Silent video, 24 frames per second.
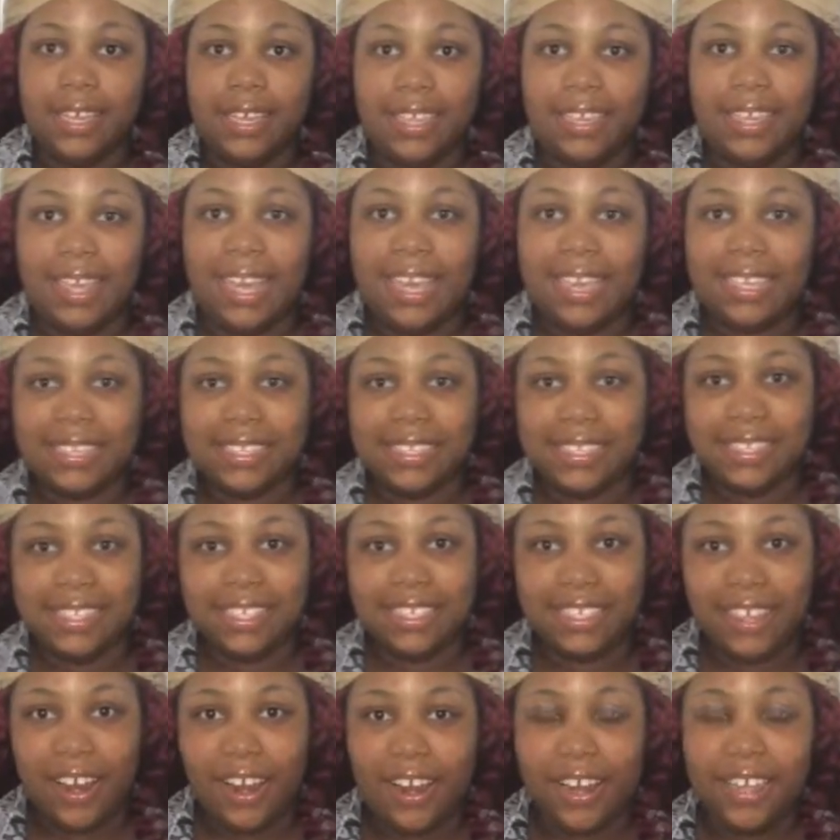yes this
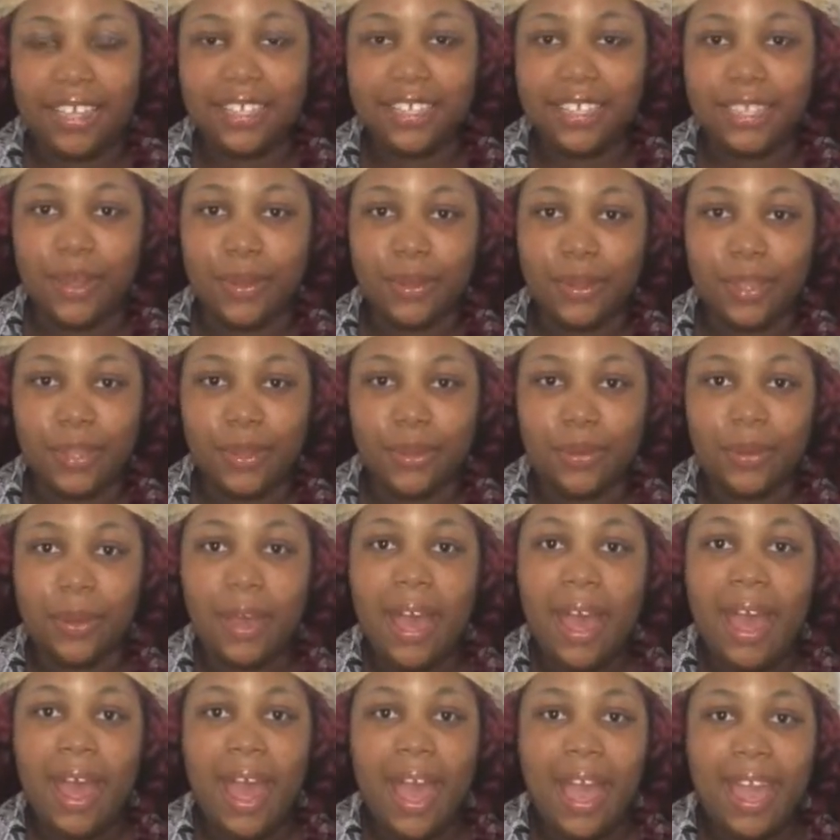shirt is so cute
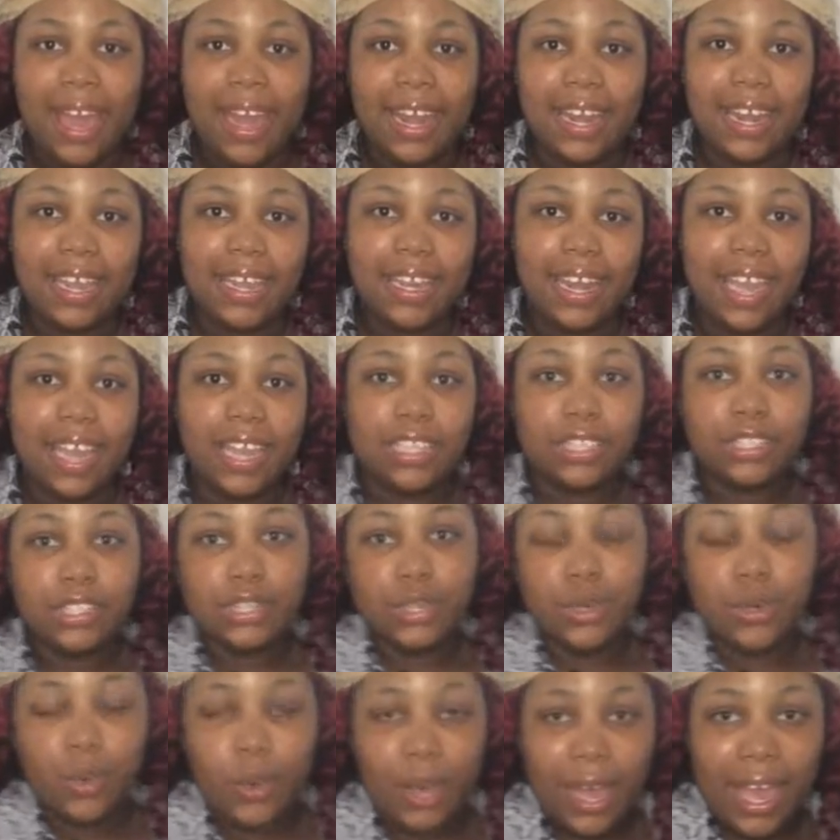i got it in a
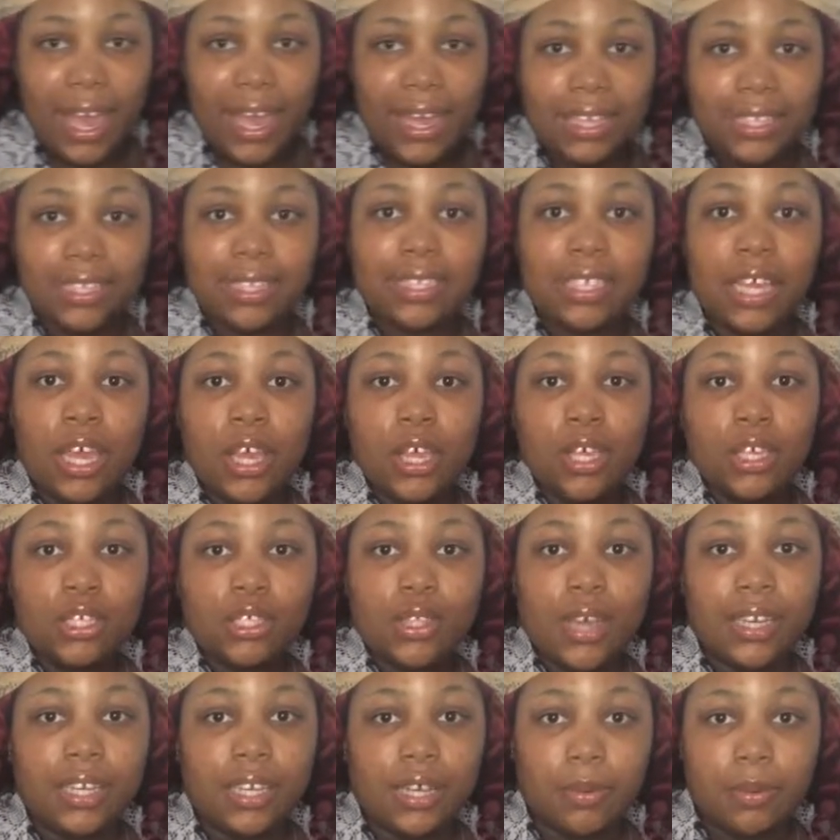2x
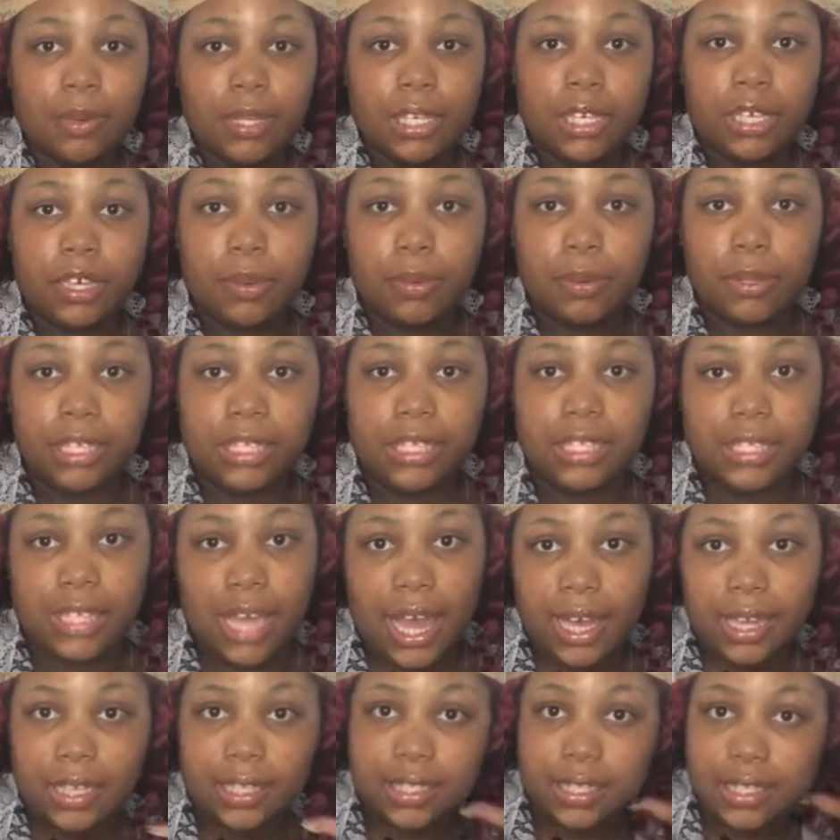so i did really good with the
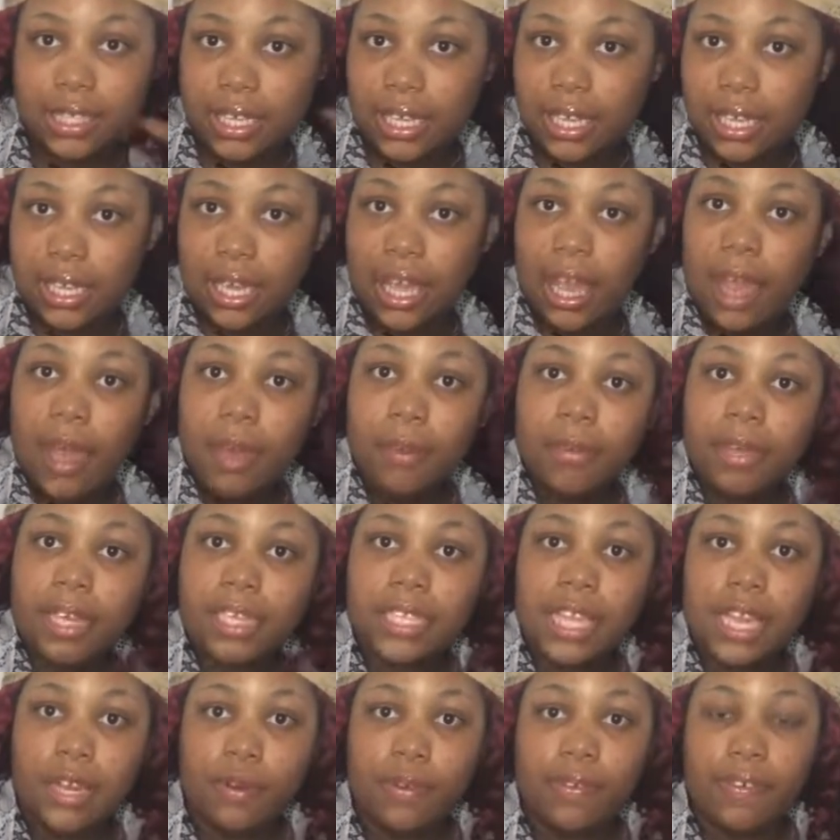sizing because
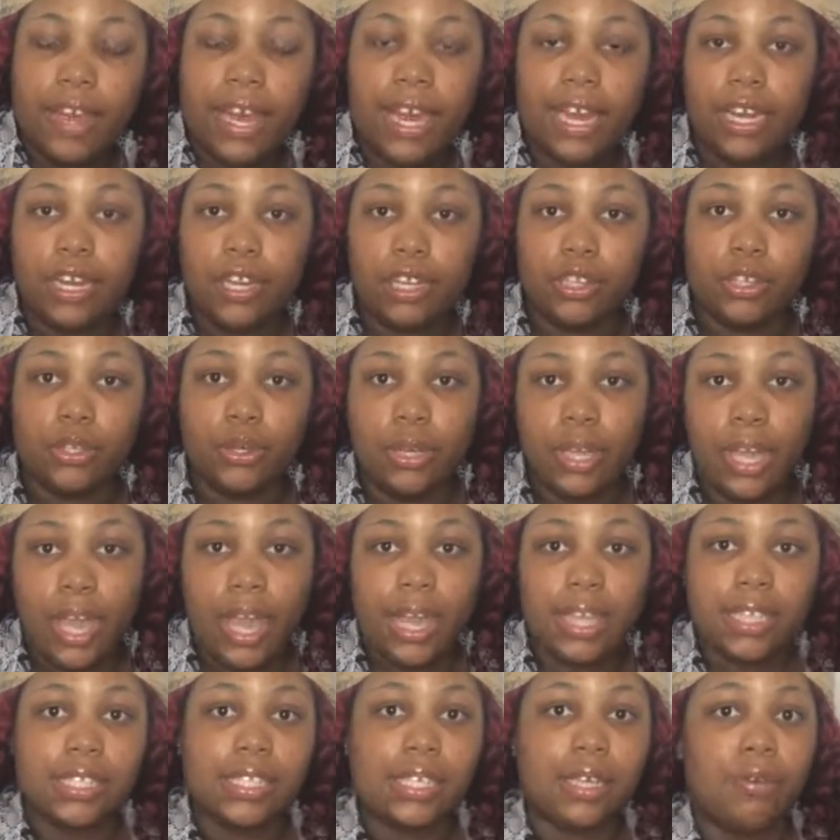i knew if i got it in a
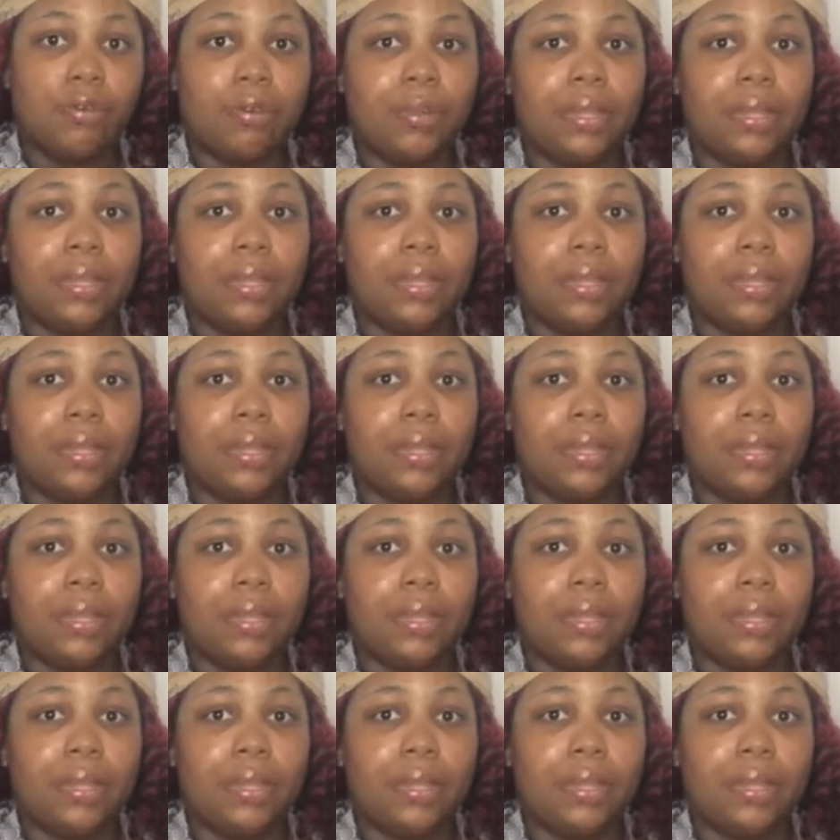3x it would